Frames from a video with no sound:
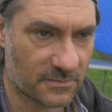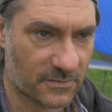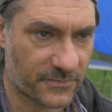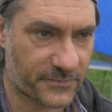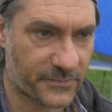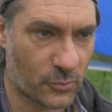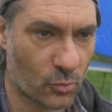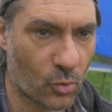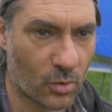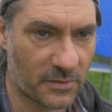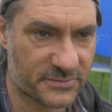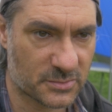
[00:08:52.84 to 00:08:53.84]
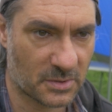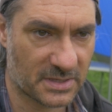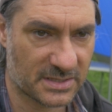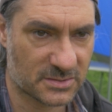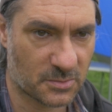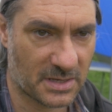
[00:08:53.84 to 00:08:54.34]
through all of
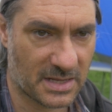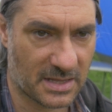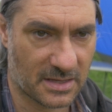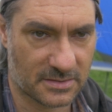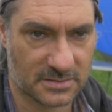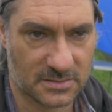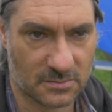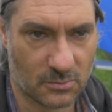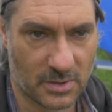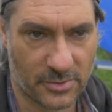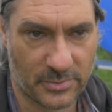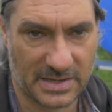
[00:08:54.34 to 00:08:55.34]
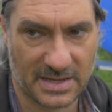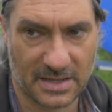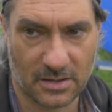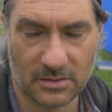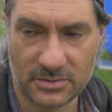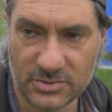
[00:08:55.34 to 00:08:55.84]
2020, and where are we
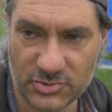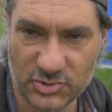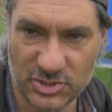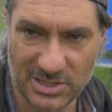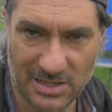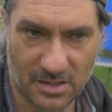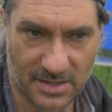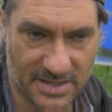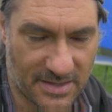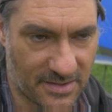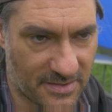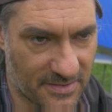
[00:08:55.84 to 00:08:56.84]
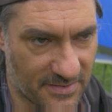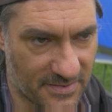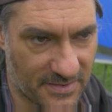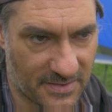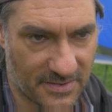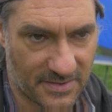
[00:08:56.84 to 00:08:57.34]
now? July
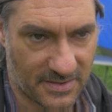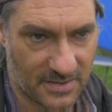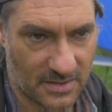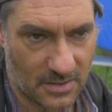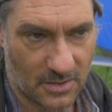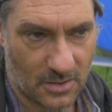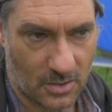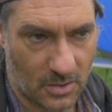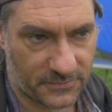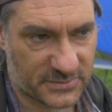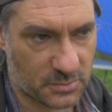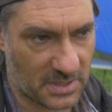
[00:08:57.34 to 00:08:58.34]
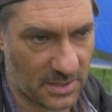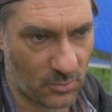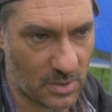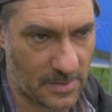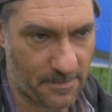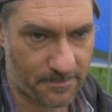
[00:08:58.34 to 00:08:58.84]
of
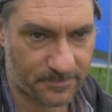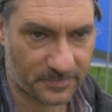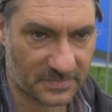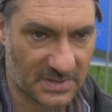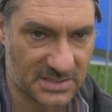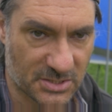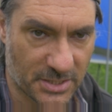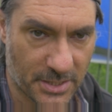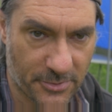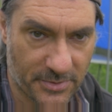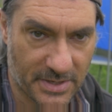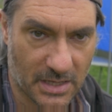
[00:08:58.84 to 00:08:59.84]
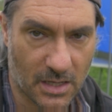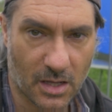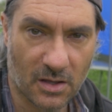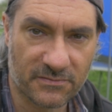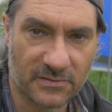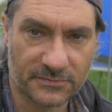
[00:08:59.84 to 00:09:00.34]
21, this year and a
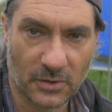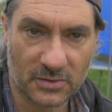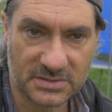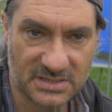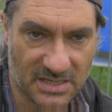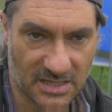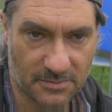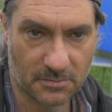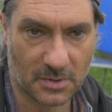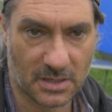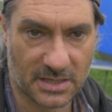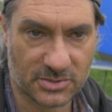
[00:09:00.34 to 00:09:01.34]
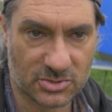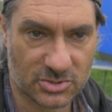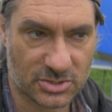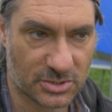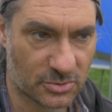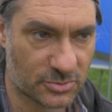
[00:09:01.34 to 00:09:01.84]
half of not seeing my
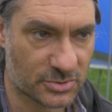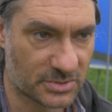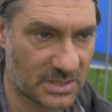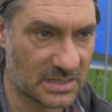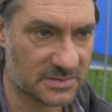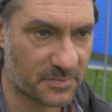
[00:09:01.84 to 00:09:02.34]
children has